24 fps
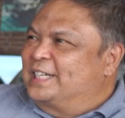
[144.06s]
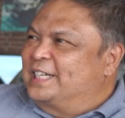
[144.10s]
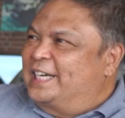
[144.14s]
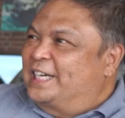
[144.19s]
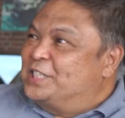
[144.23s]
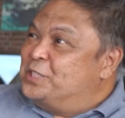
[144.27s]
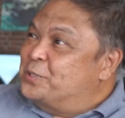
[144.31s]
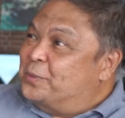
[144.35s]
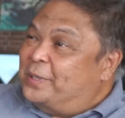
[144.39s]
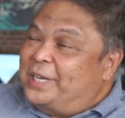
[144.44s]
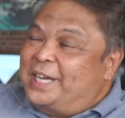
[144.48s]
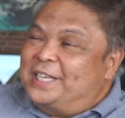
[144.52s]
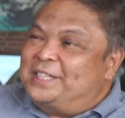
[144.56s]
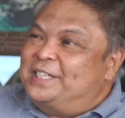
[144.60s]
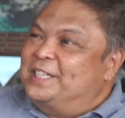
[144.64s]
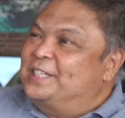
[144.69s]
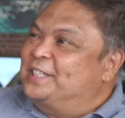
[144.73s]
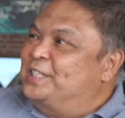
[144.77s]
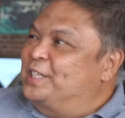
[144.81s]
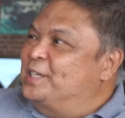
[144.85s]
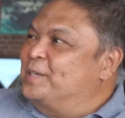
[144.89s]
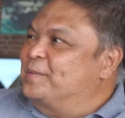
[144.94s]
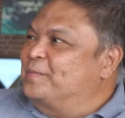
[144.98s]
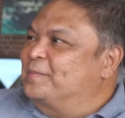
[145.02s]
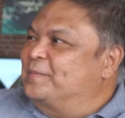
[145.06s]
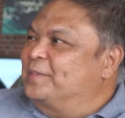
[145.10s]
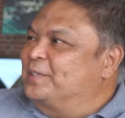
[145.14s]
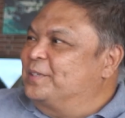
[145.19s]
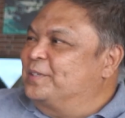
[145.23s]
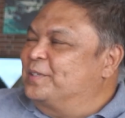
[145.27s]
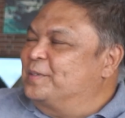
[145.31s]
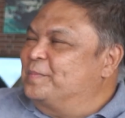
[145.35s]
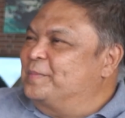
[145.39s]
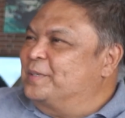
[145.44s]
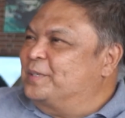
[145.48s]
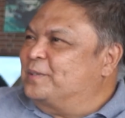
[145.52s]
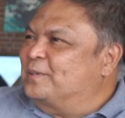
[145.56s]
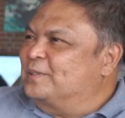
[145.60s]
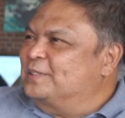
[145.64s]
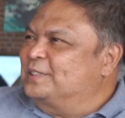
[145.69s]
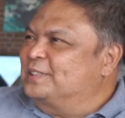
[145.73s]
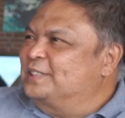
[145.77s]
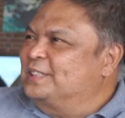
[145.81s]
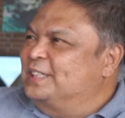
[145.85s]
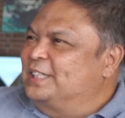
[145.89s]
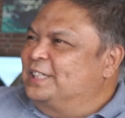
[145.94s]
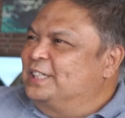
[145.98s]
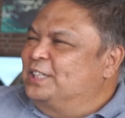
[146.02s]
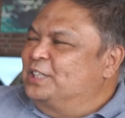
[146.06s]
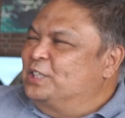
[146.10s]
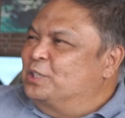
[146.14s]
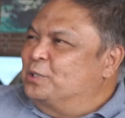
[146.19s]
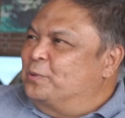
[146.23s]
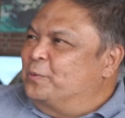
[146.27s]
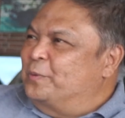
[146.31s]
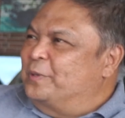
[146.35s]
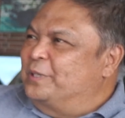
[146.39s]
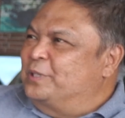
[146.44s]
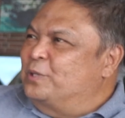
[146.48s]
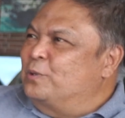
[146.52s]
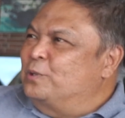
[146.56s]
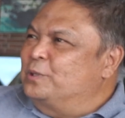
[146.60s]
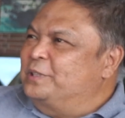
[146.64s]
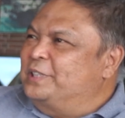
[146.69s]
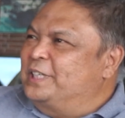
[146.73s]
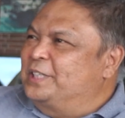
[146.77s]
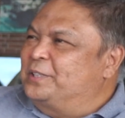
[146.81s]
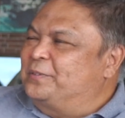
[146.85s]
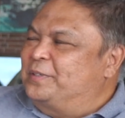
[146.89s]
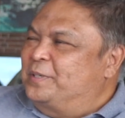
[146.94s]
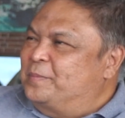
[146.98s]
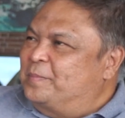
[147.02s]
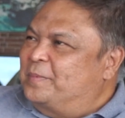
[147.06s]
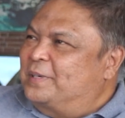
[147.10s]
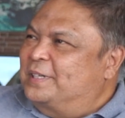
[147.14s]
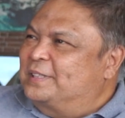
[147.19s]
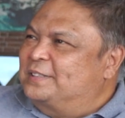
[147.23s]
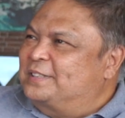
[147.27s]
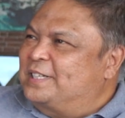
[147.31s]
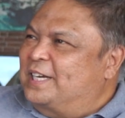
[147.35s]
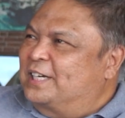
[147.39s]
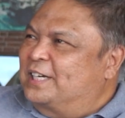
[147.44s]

educating them, because we don't need rebars